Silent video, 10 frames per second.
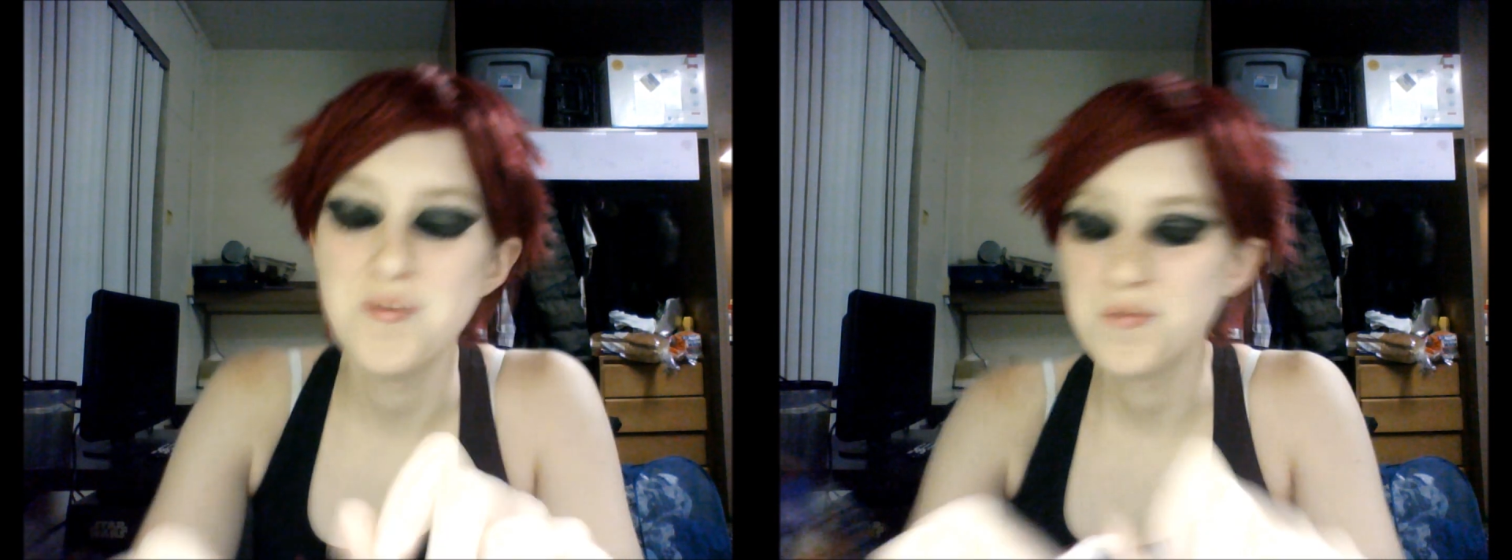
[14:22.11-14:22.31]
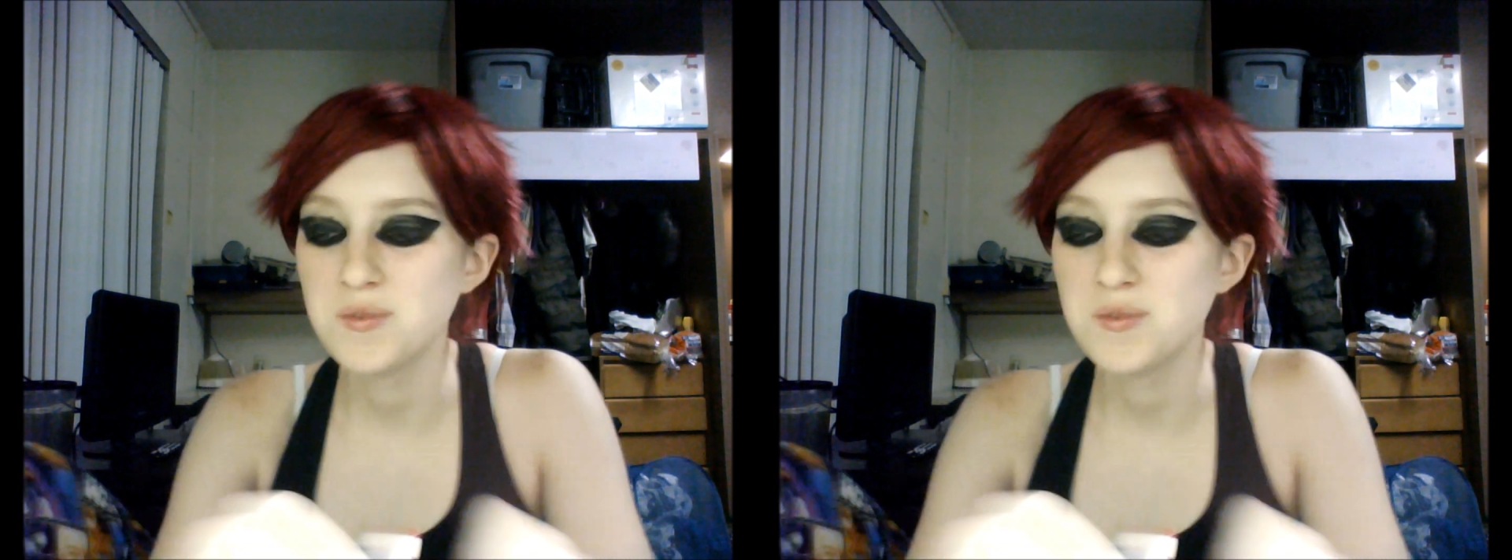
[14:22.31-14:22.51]

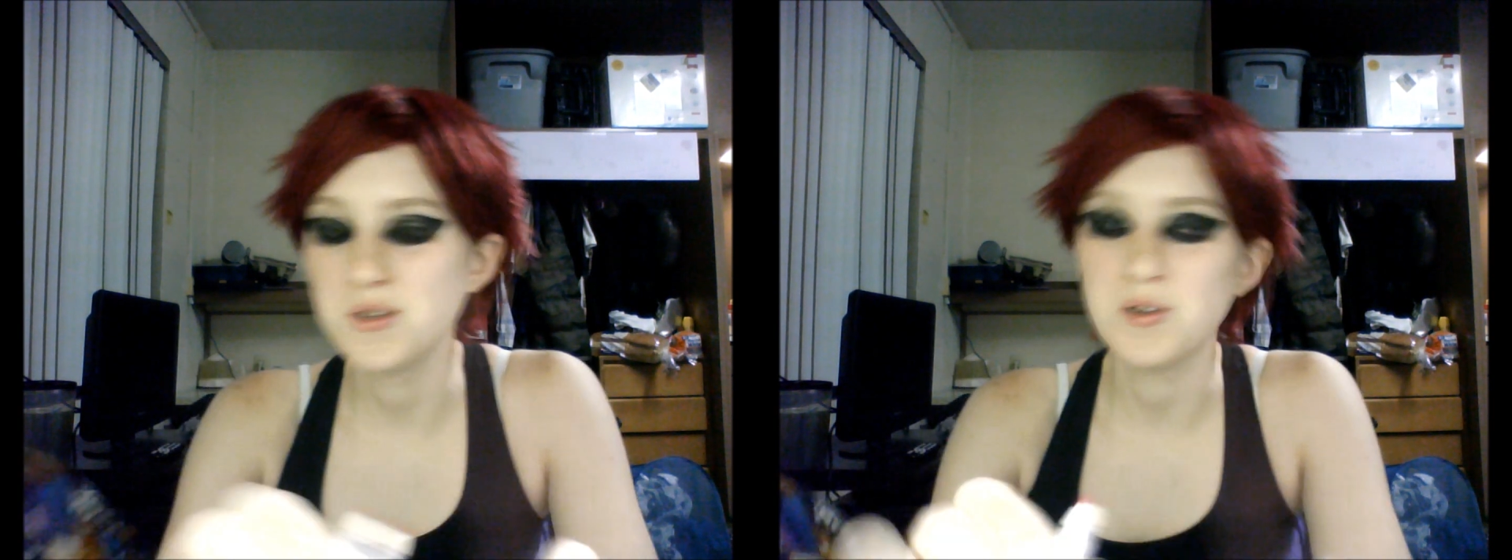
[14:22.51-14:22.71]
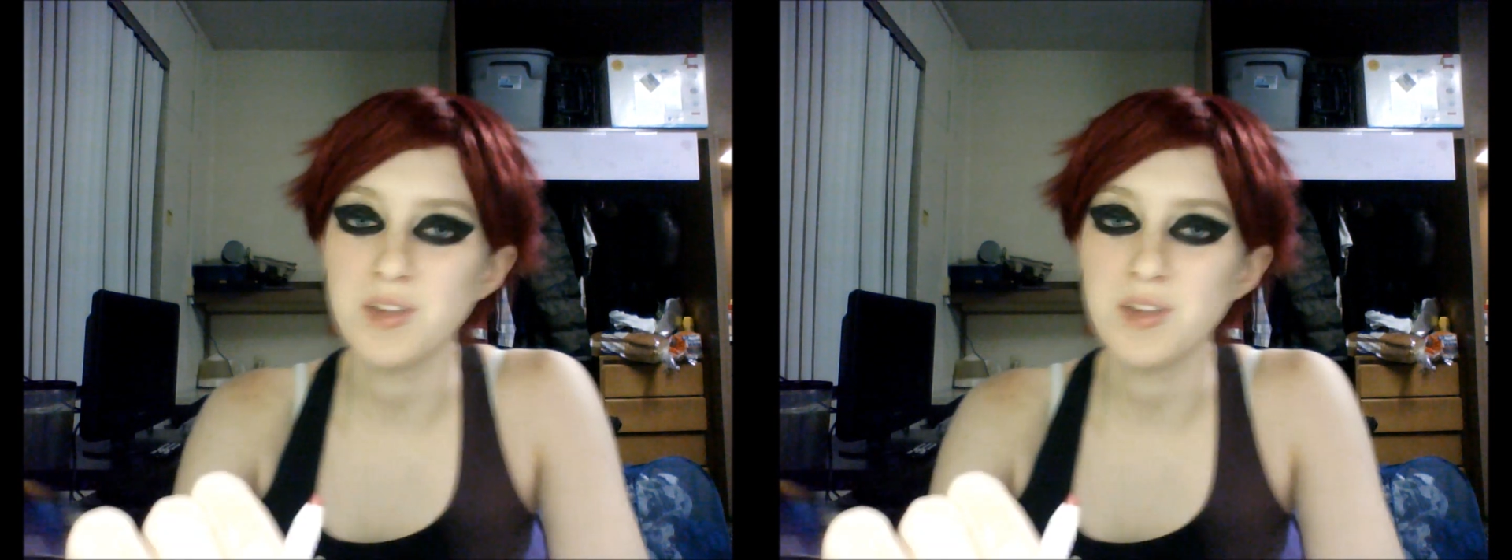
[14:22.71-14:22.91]
So
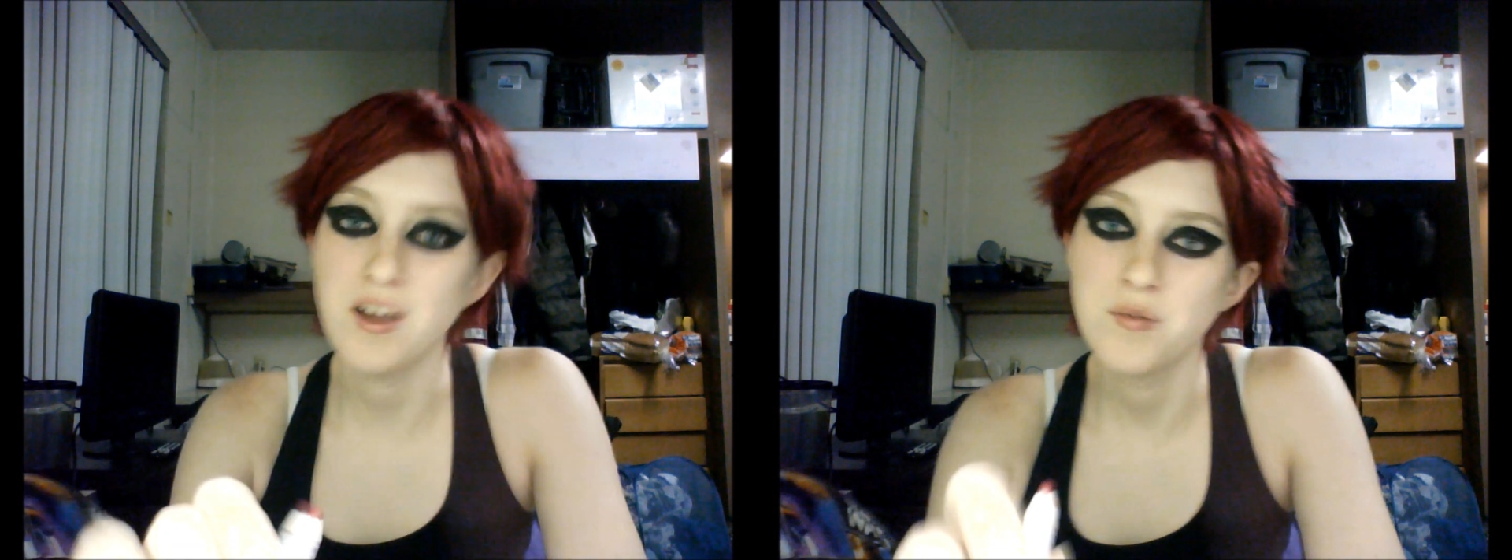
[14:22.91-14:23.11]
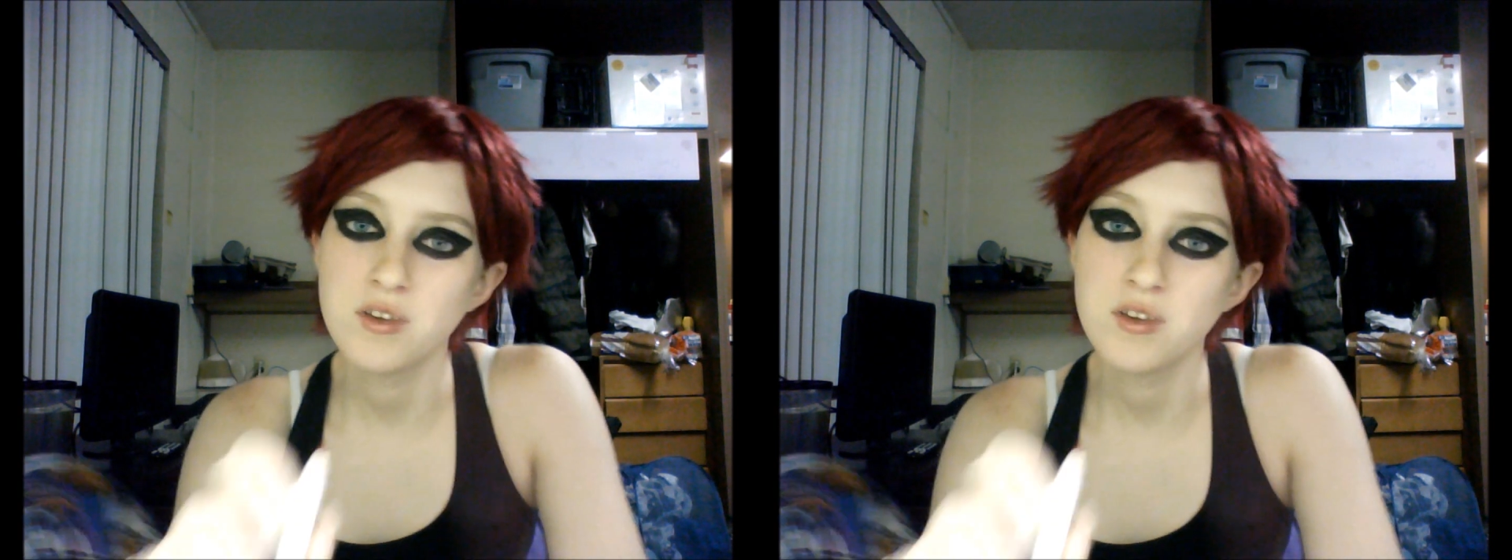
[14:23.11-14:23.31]
yeah.
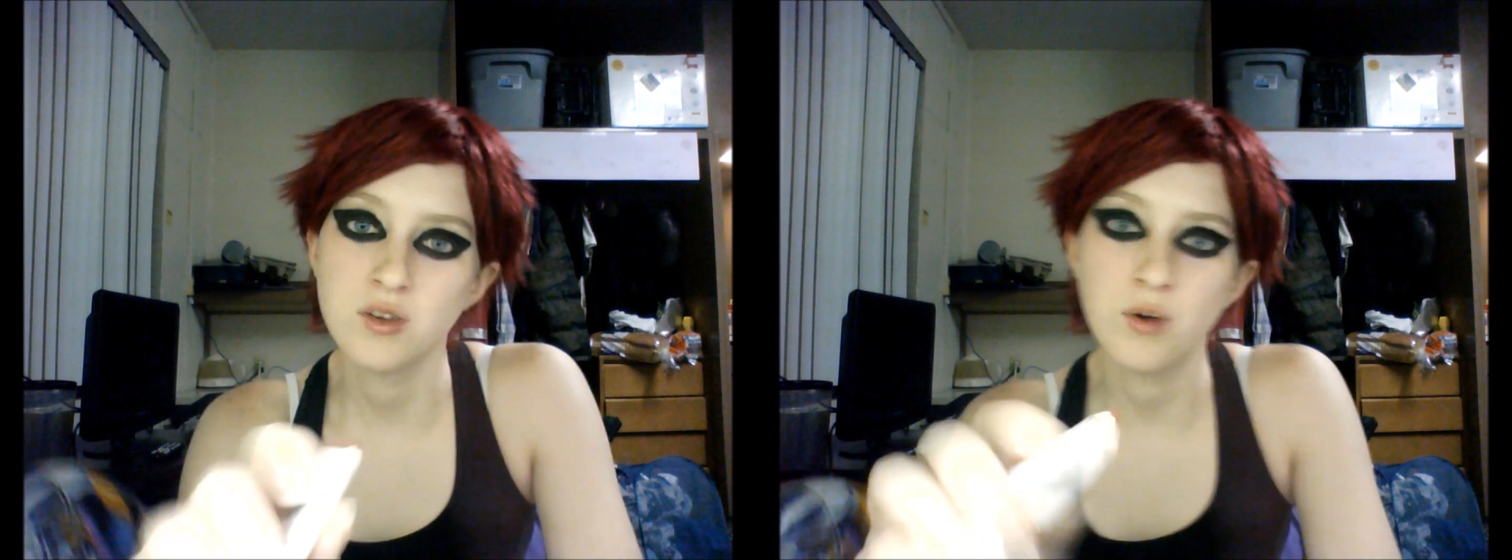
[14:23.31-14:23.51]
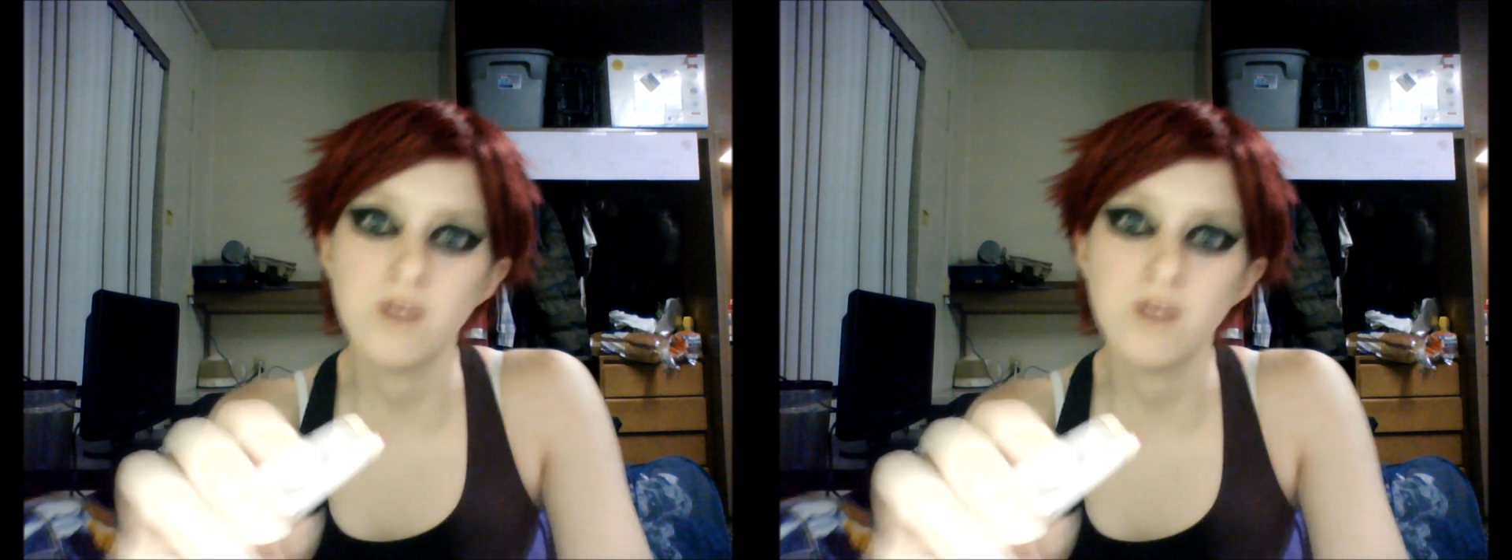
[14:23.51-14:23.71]
So
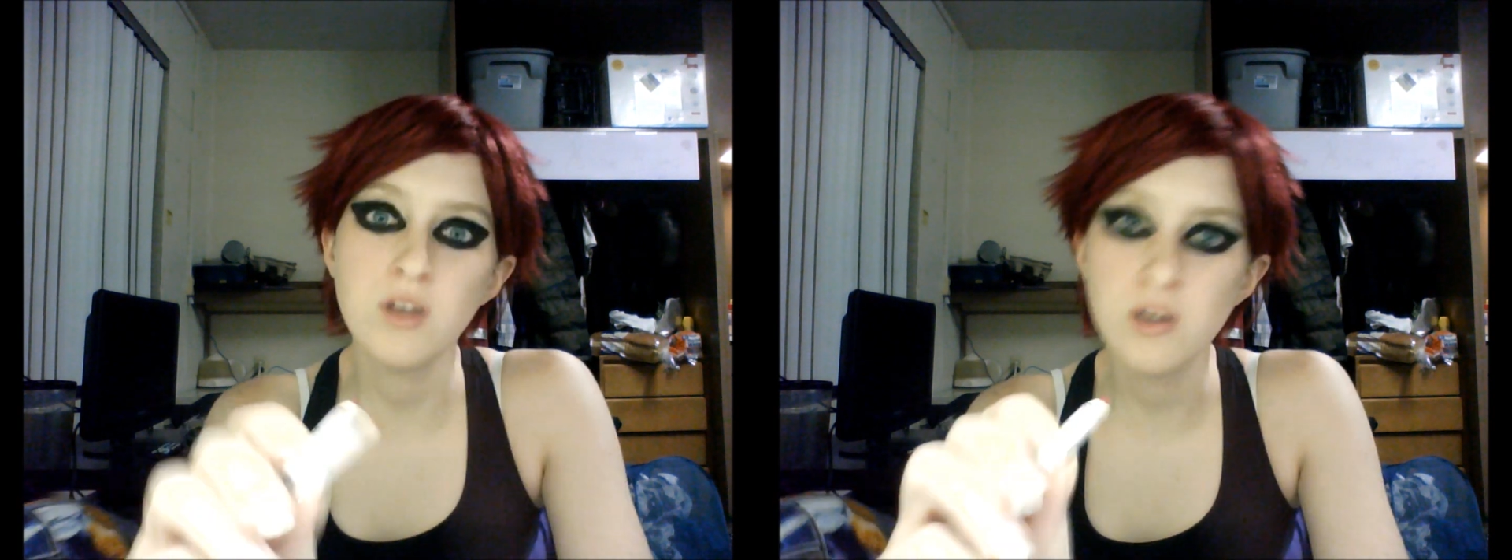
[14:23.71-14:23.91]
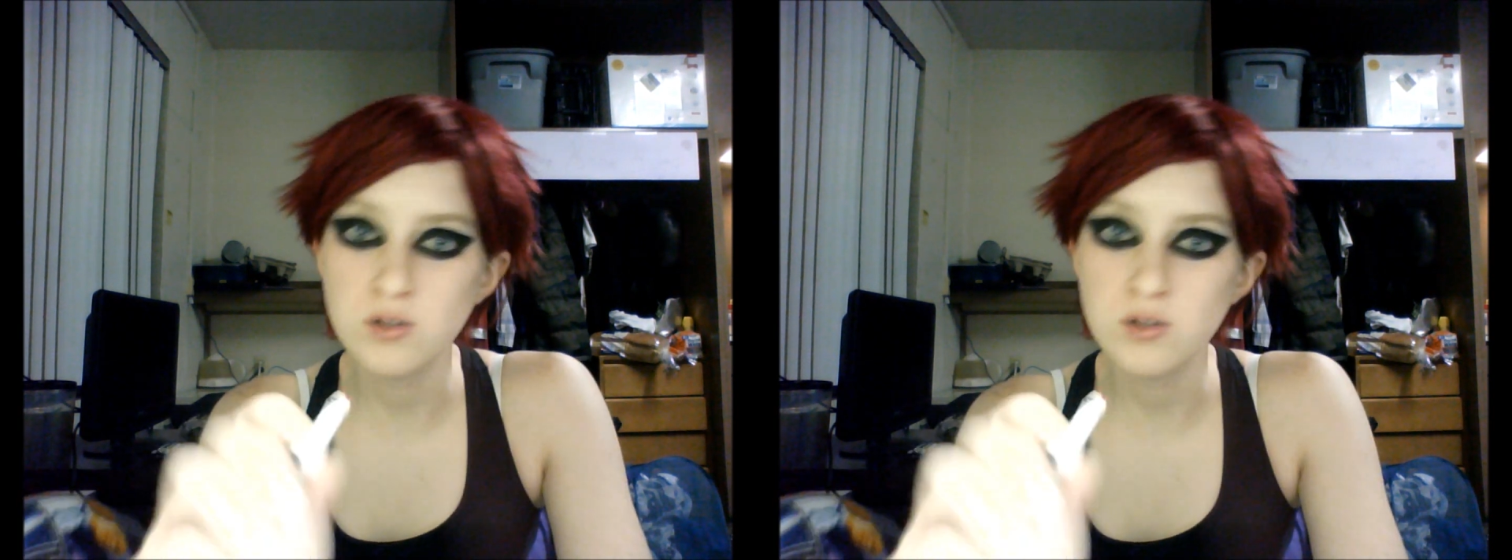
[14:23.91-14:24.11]
whenever you
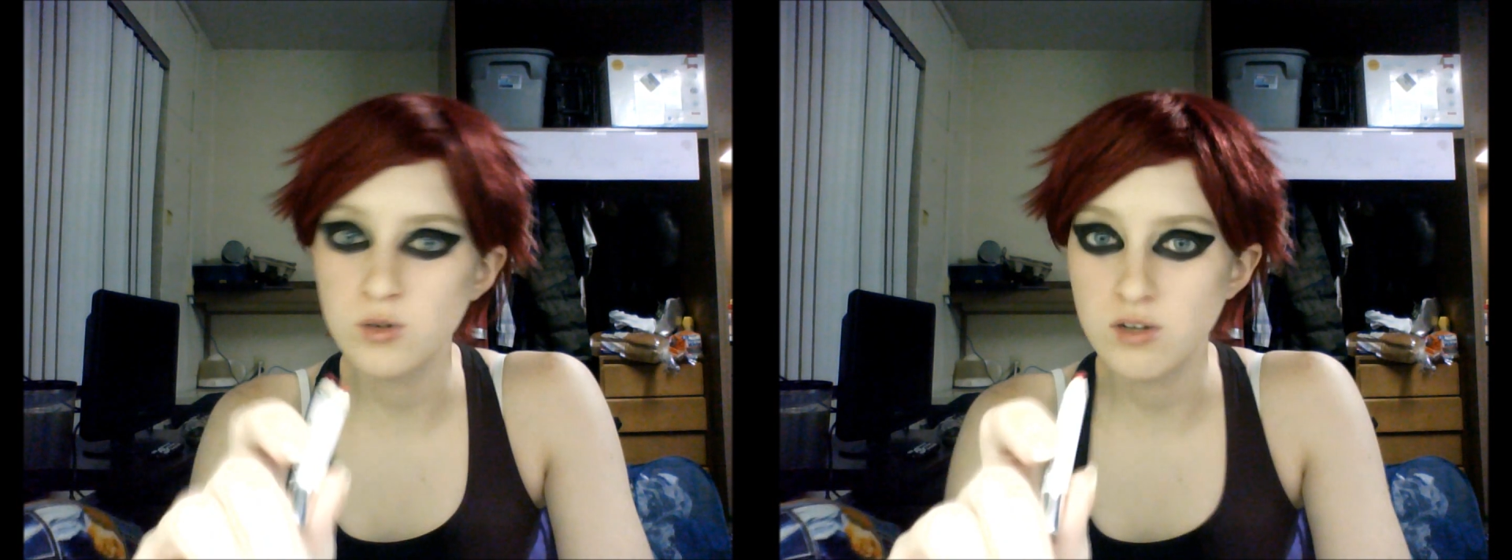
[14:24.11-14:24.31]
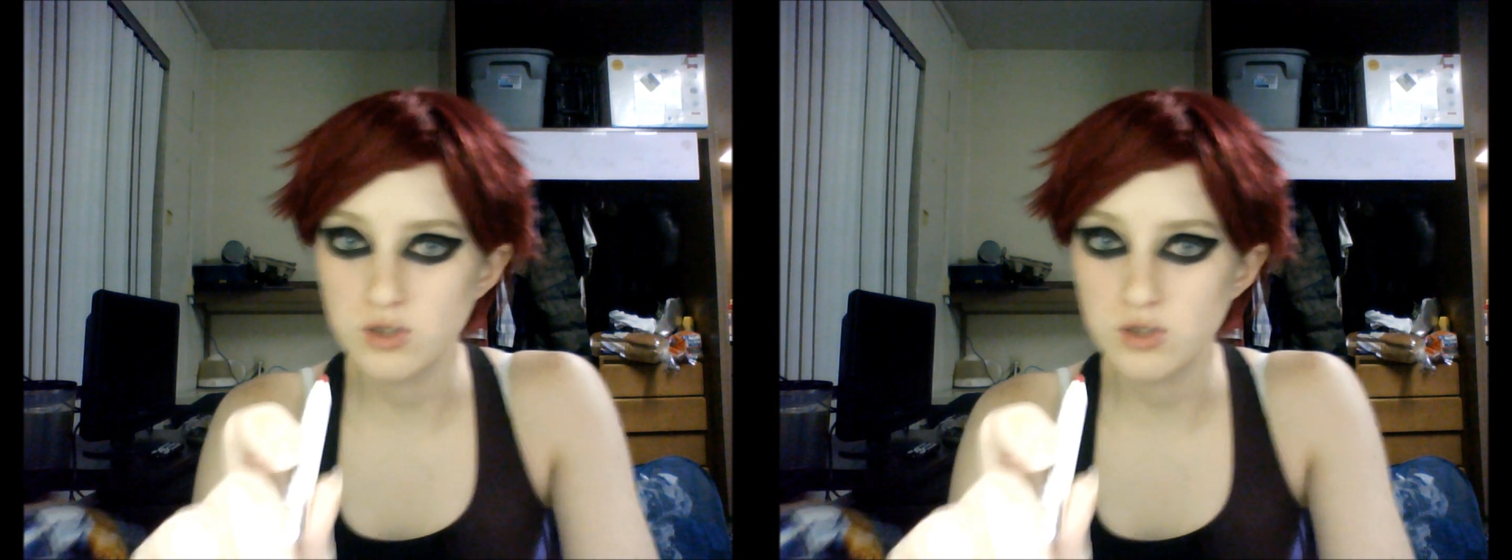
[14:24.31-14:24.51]
go to a
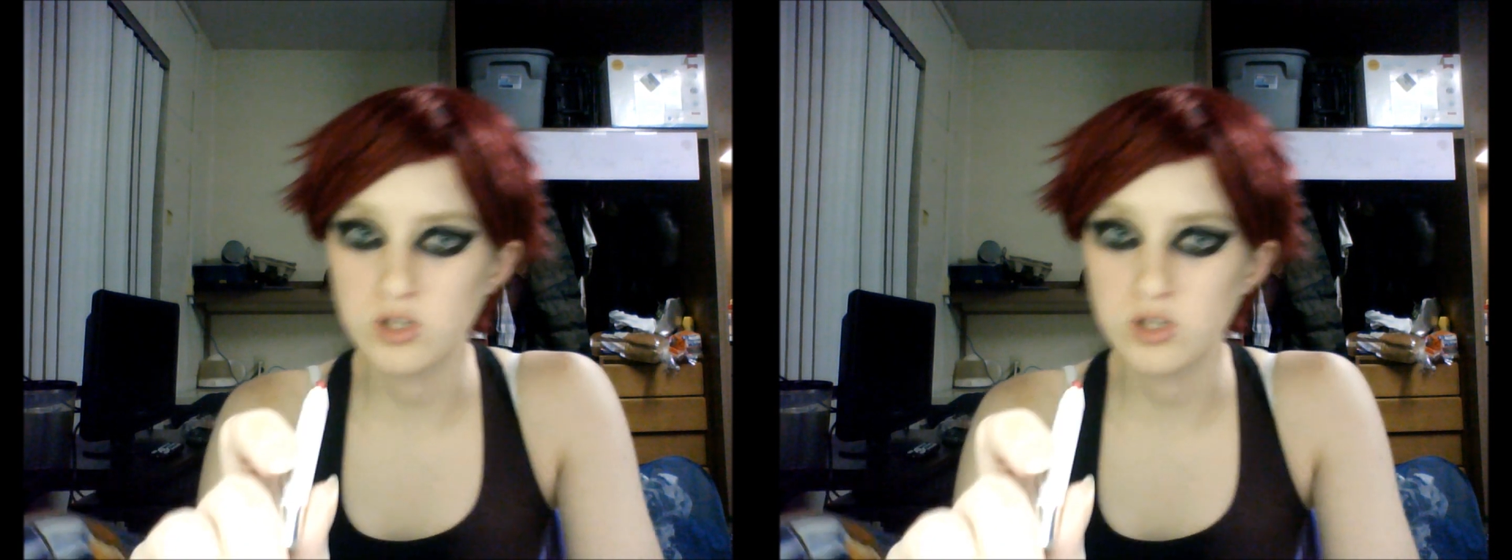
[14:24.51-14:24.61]
convention